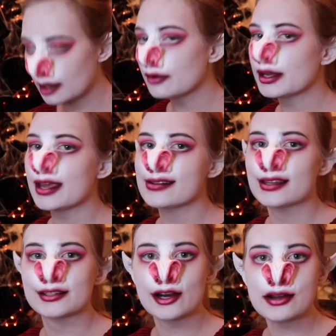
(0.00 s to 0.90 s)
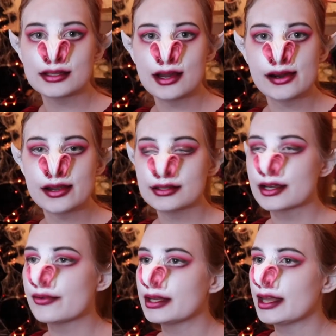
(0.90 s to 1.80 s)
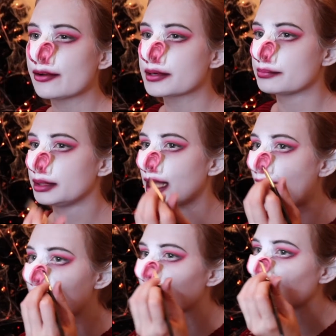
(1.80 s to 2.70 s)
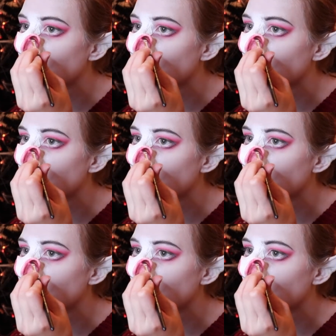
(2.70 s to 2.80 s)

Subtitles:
Okay, and the darkest areas go in there with black.